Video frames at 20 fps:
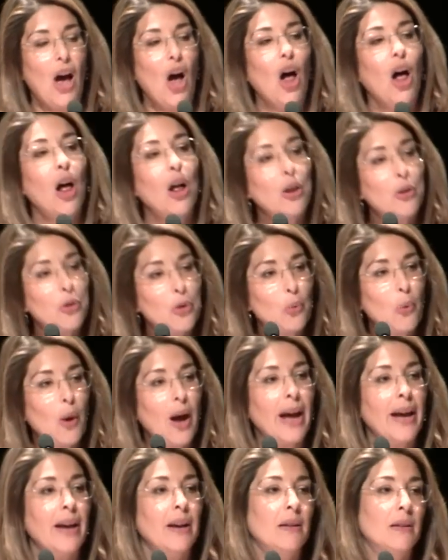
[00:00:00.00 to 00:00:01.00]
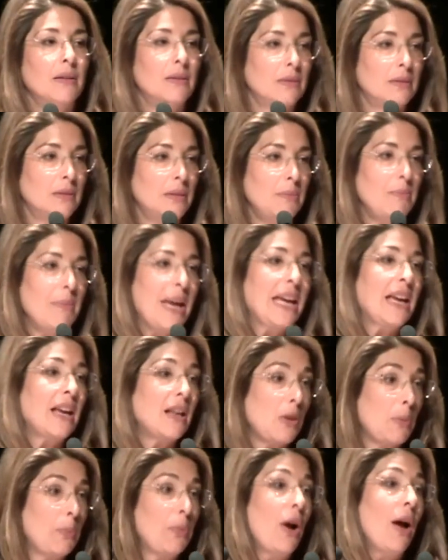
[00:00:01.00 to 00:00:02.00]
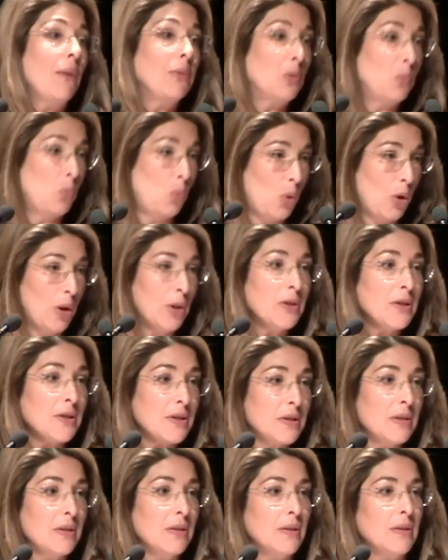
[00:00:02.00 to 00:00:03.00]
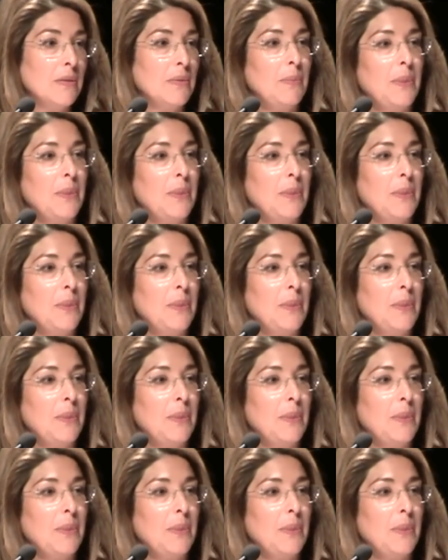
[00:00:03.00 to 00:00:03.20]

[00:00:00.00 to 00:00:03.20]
all the while making the problem worse,